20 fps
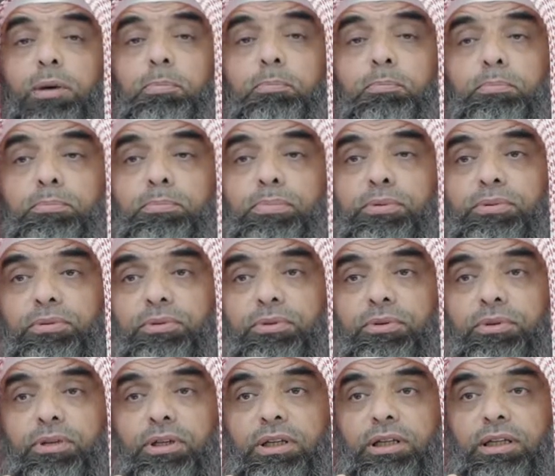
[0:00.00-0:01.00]
up
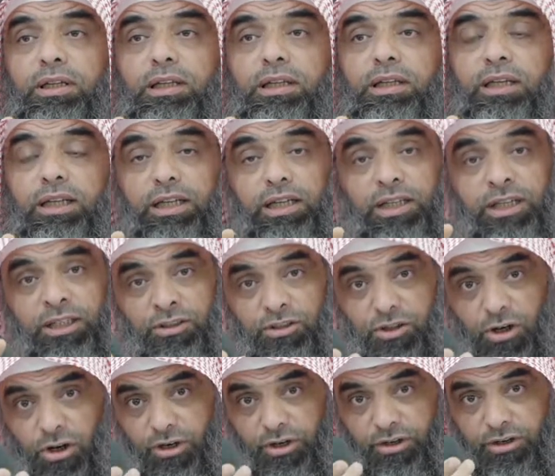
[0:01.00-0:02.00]
in
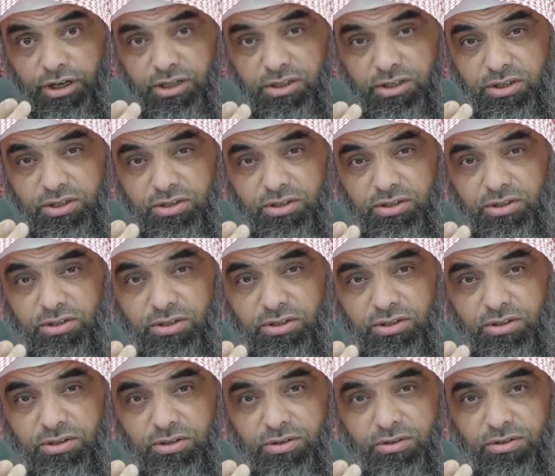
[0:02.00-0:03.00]

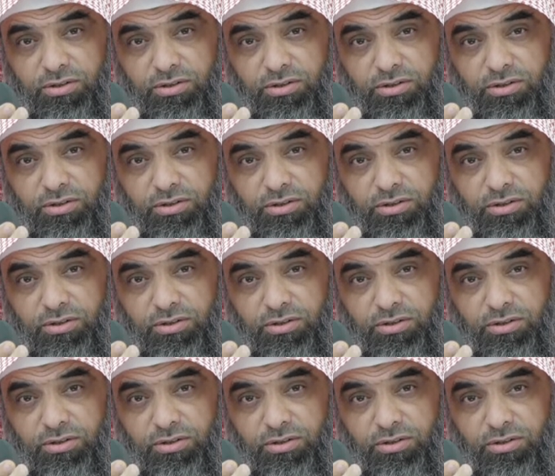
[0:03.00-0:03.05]
darkness.